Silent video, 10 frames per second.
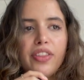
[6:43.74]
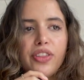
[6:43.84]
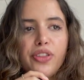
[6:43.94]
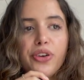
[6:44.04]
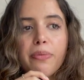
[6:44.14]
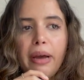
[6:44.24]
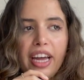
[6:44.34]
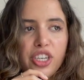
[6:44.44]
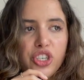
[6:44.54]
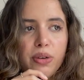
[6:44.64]
your
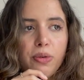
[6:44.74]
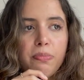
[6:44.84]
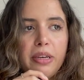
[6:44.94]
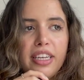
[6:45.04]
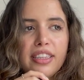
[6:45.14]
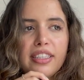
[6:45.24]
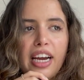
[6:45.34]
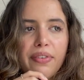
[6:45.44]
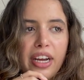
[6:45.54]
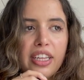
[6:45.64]
manager will be
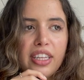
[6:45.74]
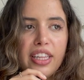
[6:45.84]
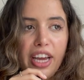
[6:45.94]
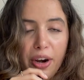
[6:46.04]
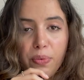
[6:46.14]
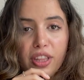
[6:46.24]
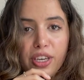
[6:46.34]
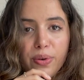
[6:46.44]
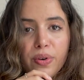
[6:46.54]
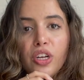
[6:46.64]
directly there with
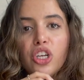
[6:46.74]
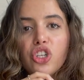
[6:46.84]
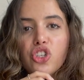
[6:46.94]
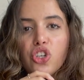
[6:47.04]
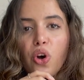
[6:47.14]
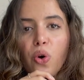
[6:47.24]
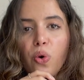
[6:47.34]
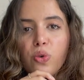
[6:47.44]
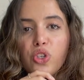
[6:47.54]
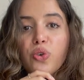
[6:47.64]
you,
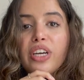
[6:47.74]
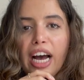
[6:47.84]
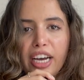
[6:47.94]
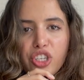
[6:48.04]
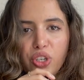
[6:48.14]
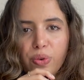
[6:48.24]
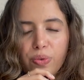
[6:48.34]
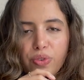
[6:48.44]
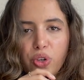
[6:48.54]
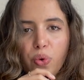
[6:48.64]
so to guide
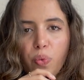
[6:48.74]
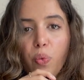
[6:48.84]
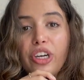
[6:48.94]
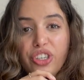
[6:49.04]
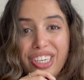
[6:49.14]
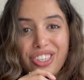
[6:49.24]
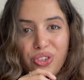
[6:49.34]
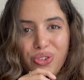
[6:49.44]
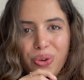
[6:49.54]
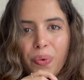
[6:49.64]
you to what you need to
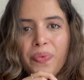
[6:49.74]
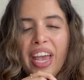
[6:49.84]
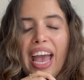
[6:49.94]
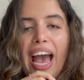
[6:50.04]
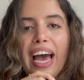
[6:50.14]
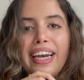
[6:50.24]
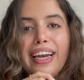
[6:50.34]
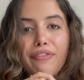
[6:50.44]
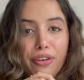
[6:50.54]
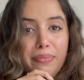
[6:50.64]
do. And
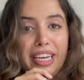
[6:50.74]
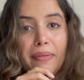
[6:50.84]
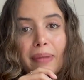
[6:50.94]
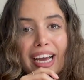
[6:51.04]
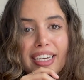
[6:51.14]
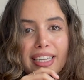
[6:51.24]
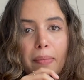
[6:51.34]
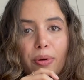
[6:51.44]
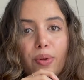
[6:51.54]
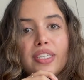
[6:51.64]
for me, in my
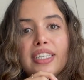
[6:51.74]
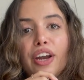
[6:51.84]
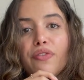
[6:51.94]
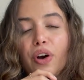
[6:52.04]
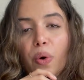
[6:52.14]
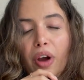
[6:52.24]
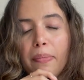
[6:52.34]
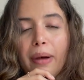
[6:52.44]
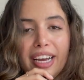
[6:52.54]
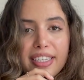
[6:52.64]
example, instead of
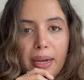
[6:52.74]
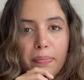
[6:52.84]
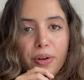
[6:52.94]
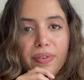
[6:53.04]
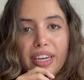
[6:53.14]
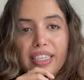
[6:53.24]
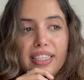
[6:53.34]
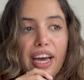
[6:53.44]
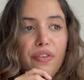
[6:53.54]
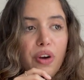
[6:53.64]

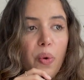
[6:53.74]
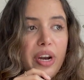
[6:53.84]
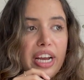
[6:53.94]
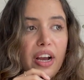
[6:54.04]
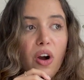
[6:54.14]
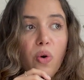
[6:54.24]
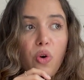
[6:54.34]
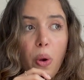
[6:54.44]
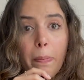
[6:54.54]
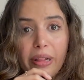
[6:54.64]
owning a
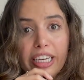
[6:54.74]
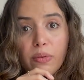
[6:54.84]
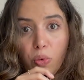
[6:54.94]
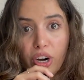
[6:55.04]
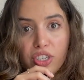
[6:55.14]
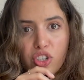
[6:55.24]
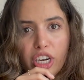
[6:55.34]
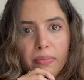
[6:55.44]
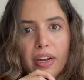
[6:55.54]
complete work stream,